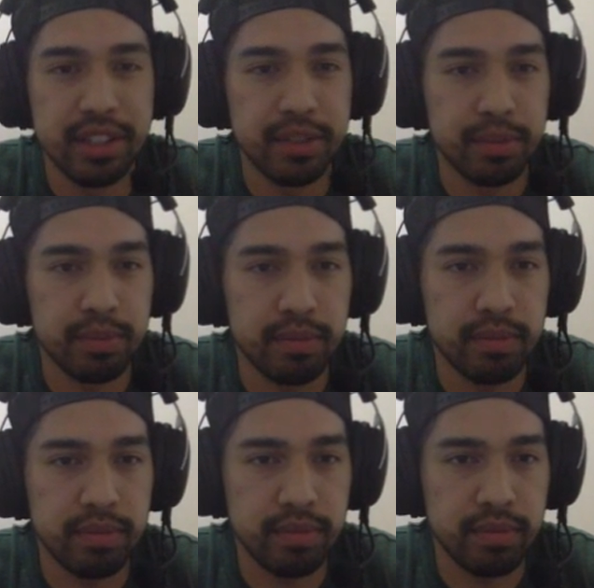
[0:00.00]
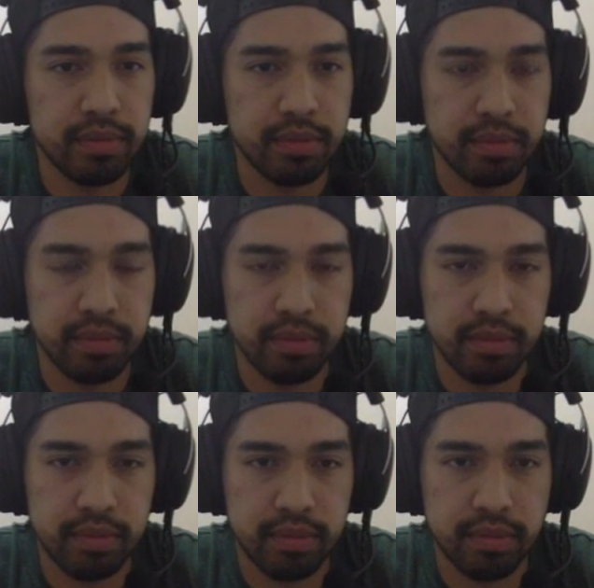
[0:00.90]

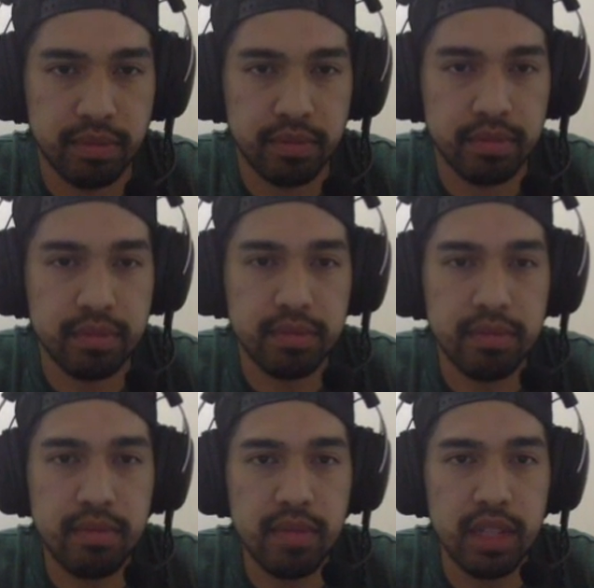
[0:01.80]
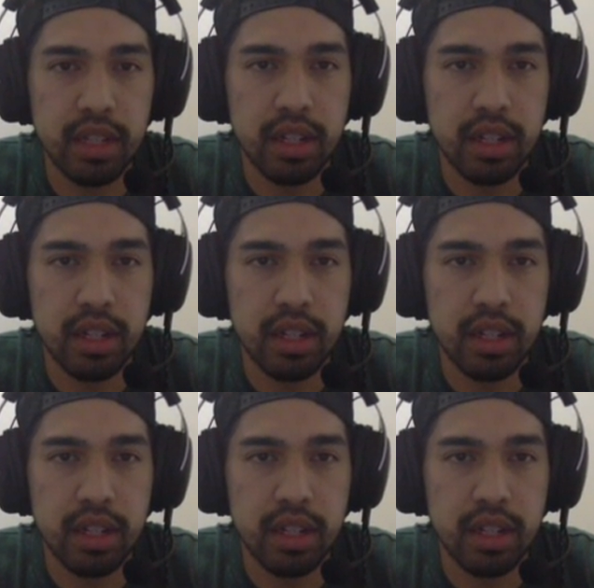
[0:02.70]
[no speech]